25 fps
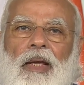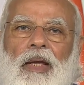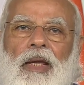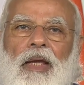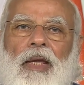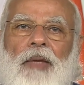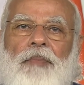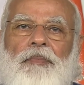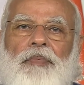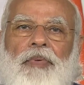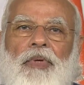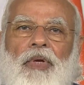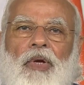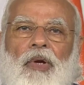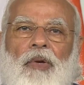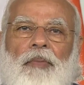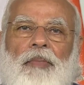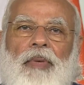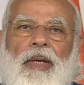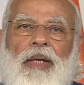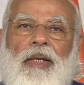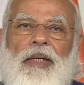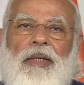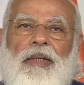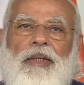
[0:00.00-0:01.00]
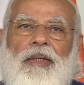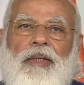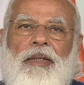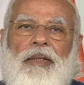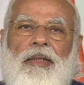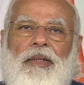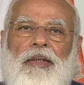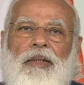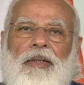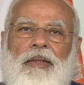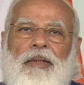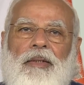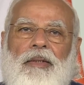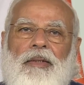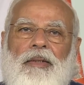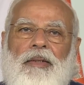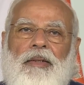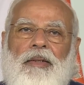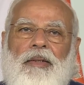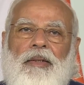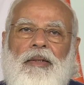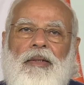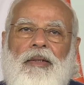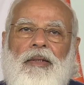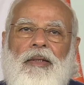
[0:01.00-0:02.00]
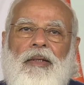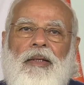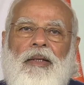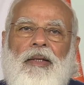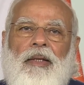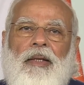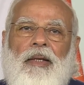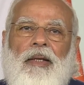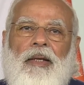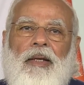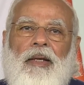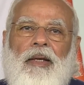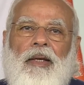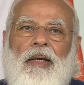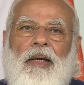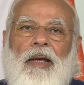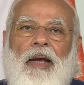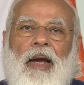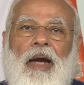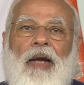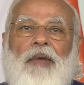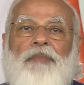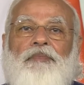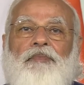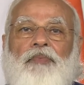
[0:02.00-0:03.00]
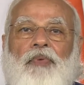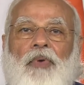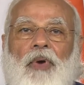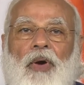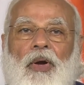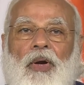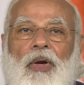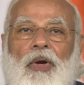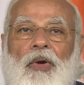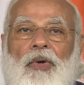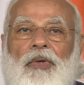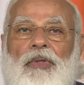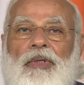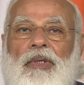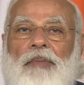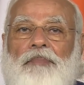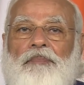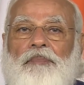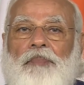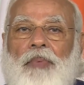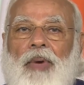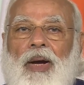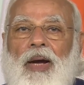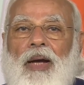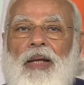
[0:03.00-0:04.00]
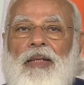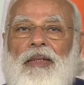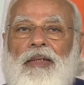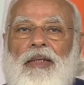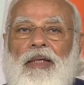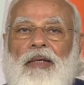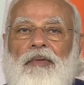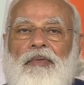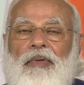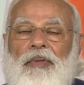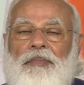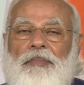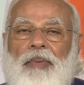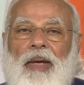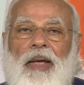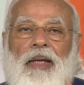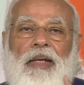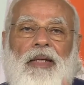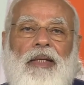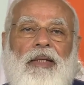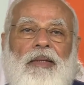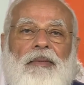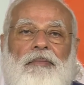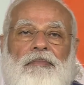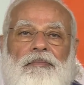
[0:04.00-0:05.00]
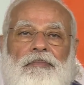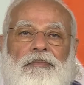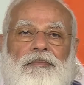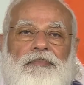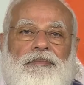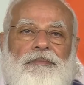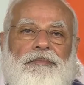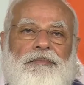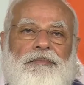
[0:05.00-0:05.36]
If humanity had followed the path given by him,